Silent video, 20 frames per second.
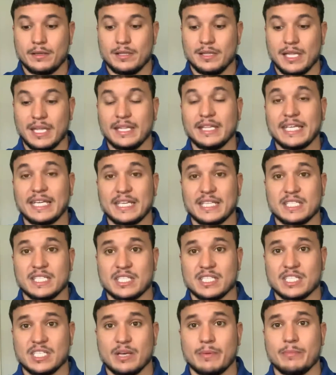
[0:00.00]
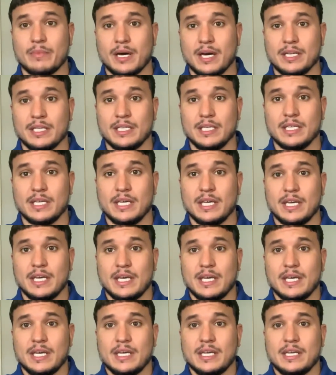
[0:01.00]
lending it to somebody
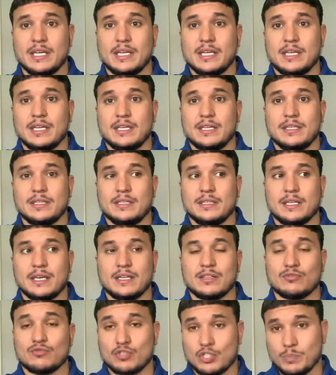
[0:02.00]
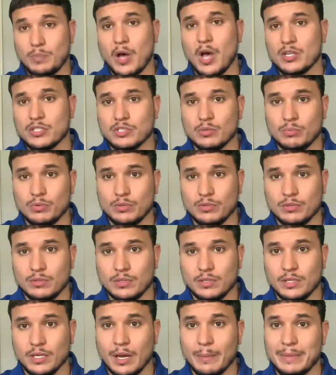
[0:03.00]
that is responsible.
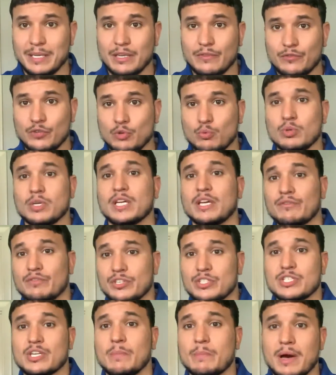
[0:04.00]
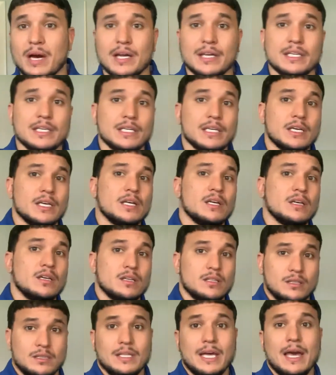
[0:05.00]
I mean, if you were giving somebody
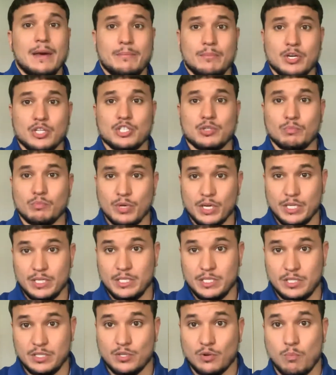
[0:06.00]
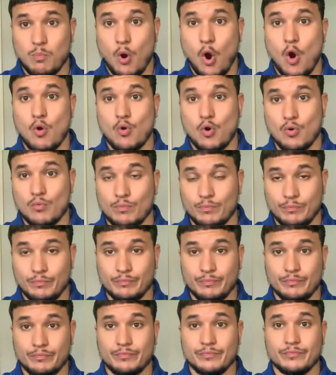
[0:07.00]
that much money to borrow,
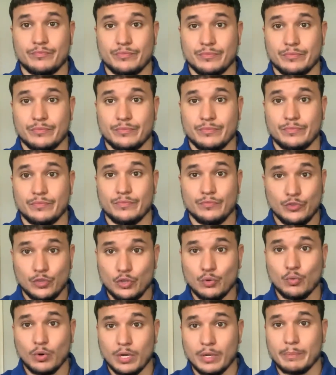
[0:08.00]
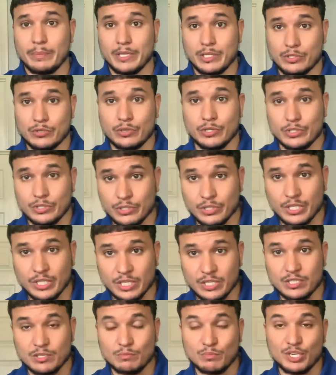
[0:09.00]
you want to make sure that you're going to
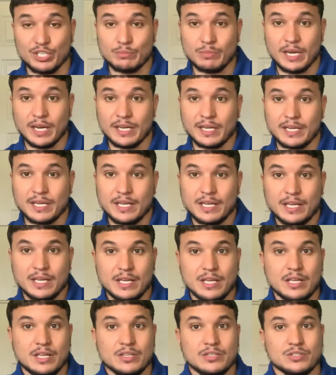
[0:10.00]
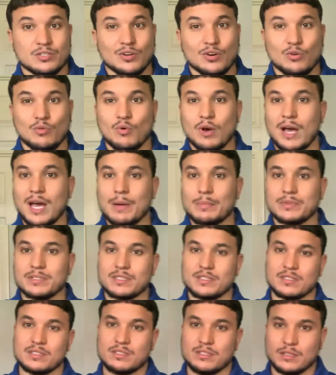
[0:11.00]
get your money back. So what happens
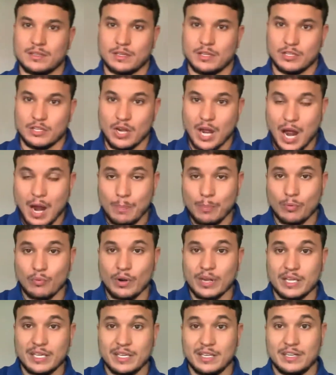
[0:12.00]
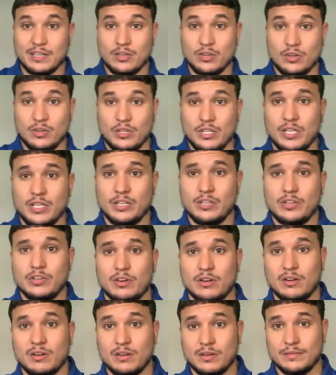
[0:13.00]
is you're operating in
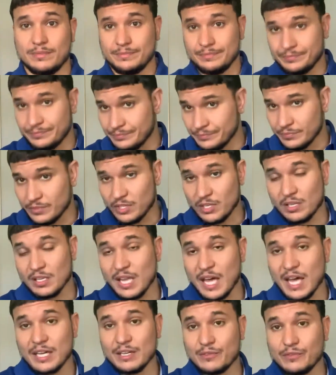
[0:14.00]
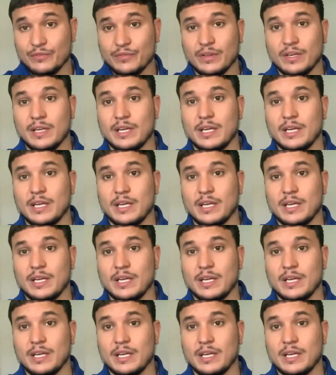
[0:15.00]
your life